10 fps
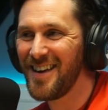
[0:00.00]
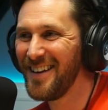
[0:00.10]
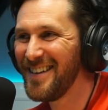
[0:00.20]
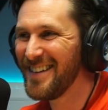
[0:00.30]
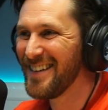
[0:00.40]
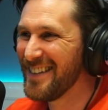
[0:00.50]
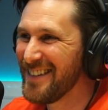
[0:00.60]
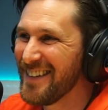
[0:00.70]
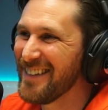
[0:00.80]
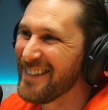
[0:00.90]
oh, you can speak
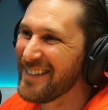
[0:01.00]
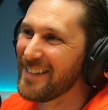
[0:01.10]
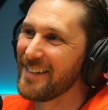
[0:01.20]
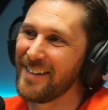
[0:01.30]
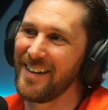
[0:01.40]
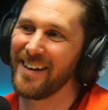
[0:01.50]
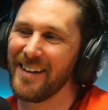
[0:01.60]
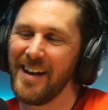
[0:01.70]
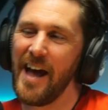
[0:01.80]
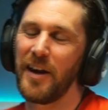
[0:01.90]
French." Yeah,
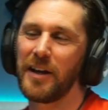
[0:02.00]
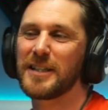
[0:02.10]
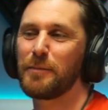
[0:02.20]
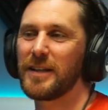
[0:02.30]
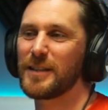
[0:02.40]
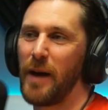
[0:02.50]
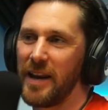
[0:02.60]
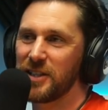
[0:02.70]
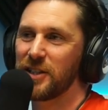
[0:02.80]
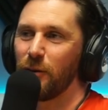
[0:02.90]
and then I can speak
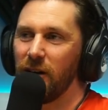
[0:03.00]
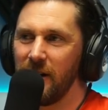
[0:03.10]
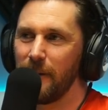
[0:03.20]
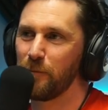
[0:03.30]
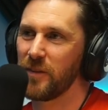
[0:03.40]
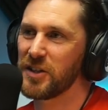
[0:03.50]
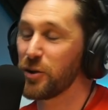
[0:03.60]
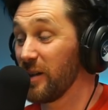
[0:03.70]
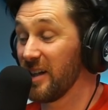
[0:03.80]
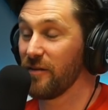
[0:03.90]
Spanish to her. Yeah. and she
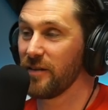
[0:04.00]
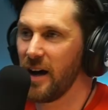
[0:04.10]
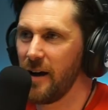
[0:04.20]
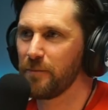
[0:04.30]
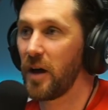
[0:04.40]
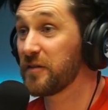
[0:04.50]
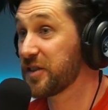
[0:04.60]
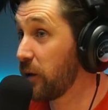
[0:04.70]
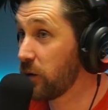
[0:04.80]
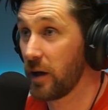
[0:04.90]
would love that. Yeah. I've
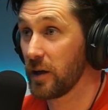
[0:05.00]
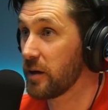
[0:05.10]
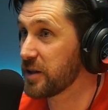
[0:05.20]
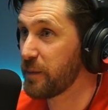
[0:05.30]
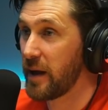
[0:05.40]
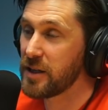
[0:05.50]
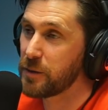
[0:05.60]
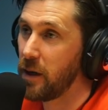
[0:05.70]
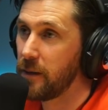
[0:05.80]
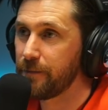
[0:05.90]
still got to learn Spanish,
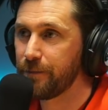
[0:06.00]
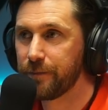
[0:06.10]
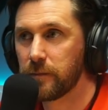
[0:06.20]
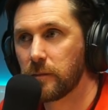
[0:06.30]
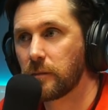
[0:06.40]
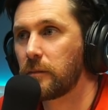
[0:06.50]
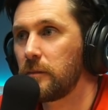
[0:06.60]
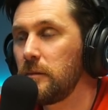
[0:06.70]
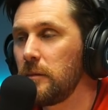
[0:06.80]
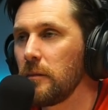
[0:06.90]
mate. I
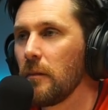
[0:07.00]
can't believe